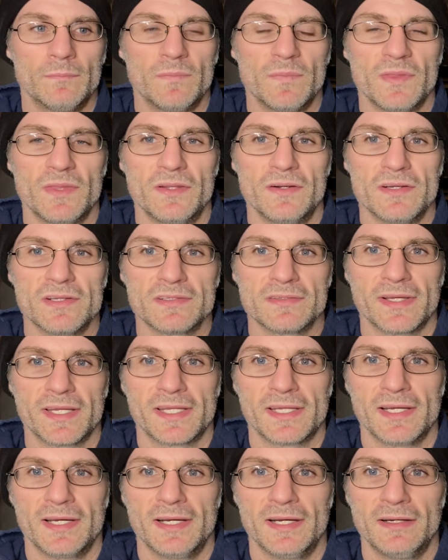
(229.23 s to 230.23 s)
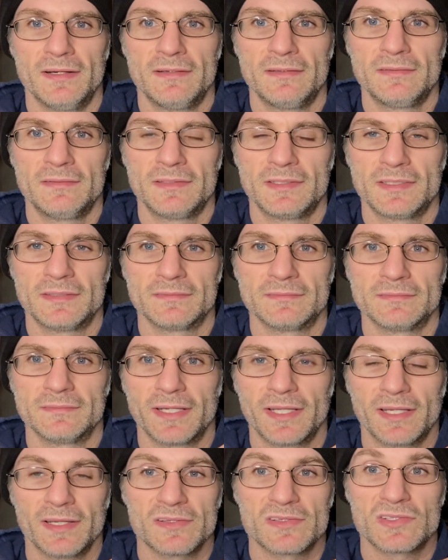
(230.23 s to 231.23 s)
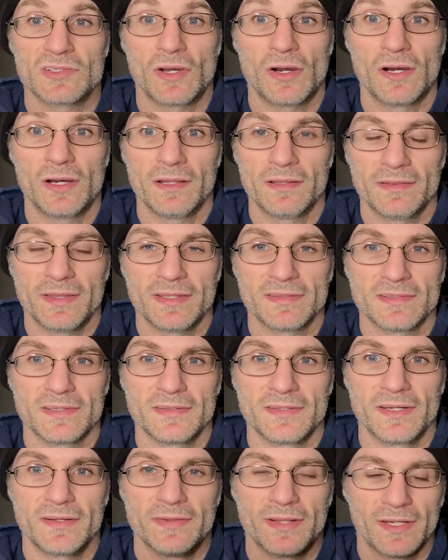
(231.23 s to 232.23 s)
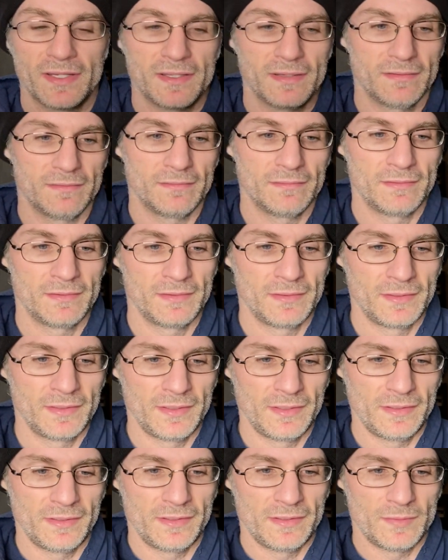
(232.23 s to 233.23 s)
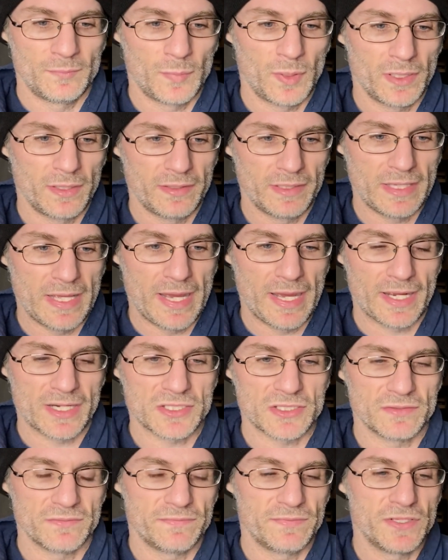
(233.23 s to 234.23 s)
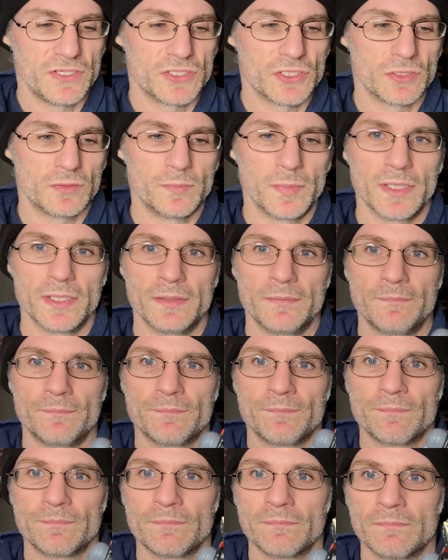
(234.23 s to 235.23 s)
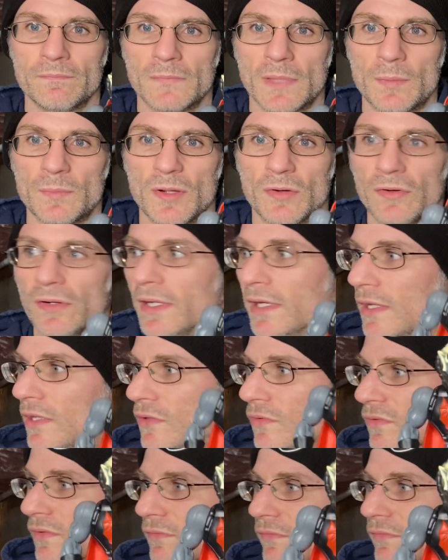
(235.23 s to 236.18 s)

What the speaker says: There is like a saw that's in there that can part of the action feature, but I'm not really going to use him